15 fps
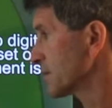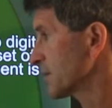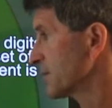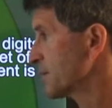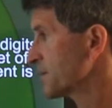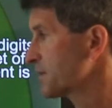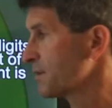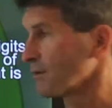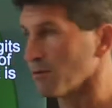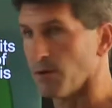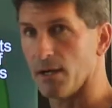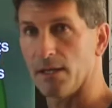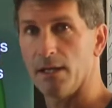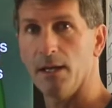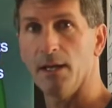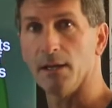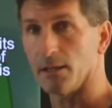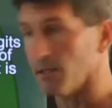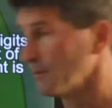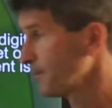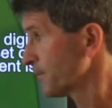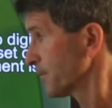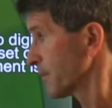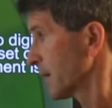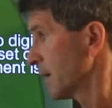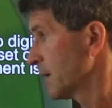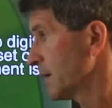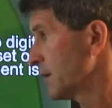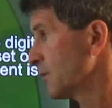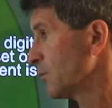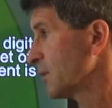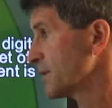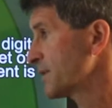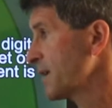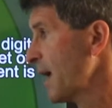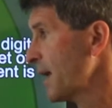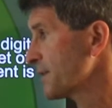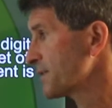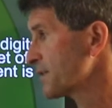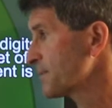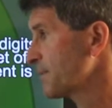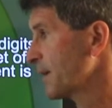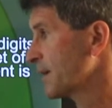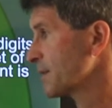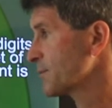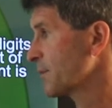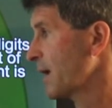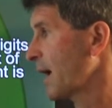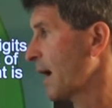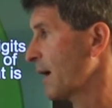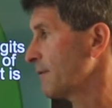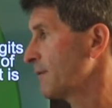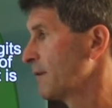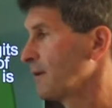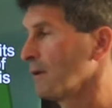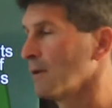So this 0 right here, in the 1/10, because we have